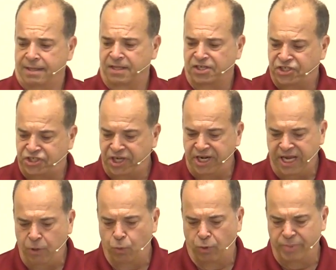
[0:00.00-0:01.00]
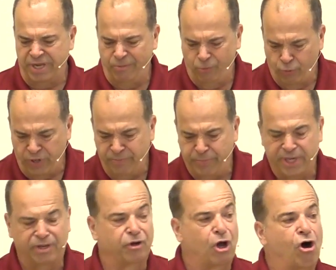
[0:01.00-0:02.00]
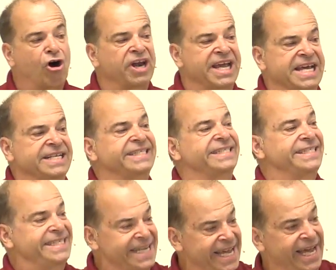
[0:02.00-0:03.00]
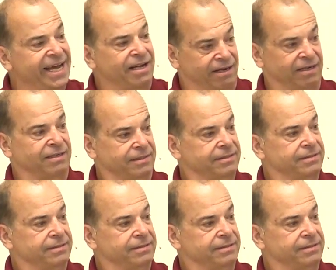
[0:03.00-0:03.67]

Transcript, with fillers: The city will be rebuilt on its tell,